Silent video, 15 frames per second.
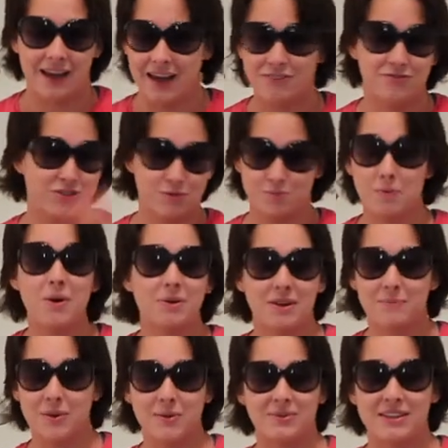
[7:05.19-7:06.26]
I've spoken
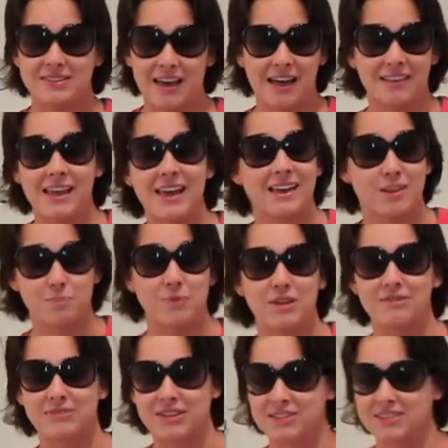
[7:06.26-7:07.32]
about this at length
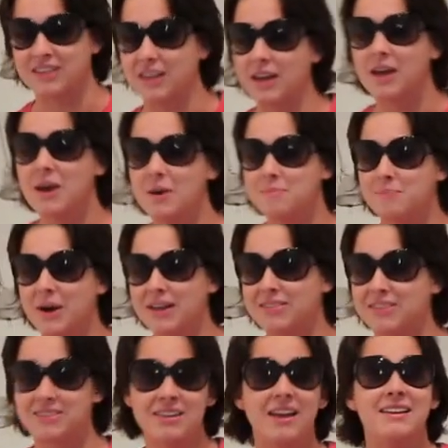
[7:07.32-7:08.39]
previously,
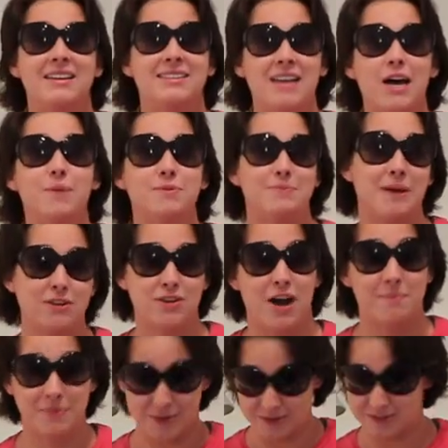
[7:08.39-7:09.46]
but the sun has helped my
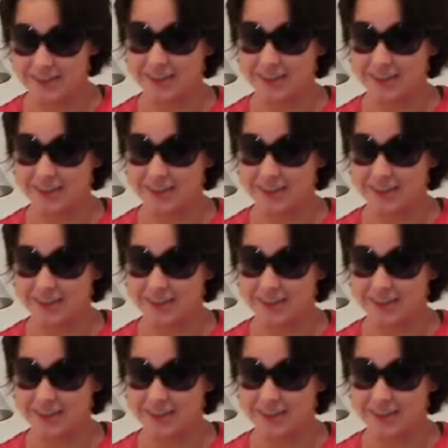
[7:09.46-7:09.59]
topical